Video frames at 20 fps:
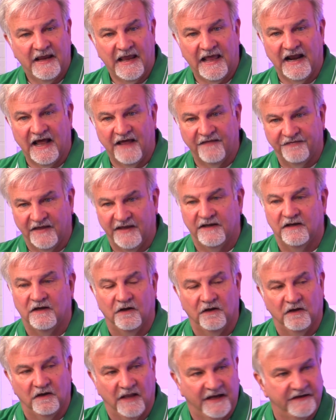And I think
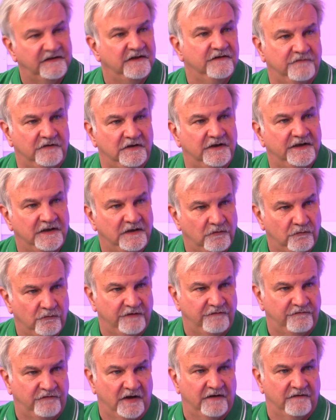collectively,
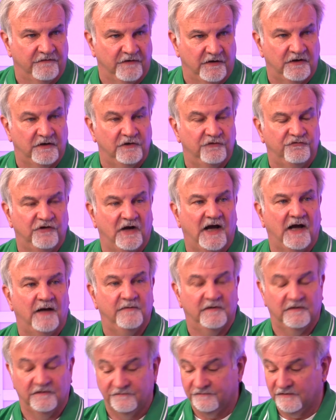we've done a very good
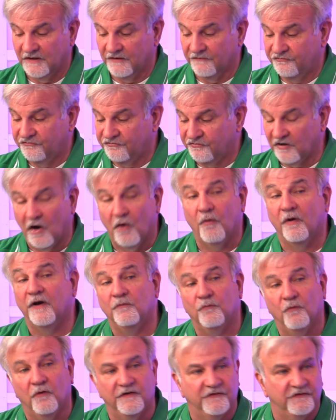job of
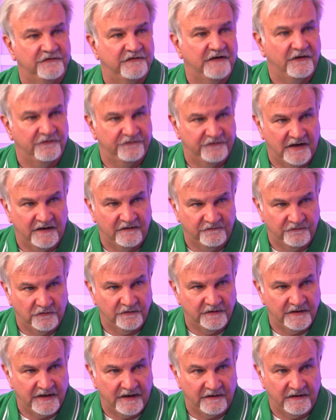showing what the South Side of
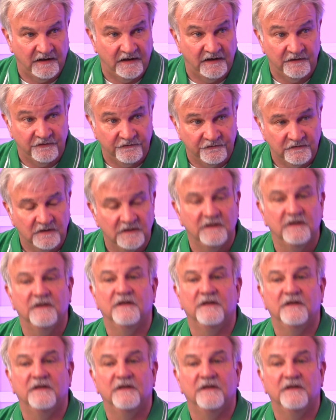Fulton County is,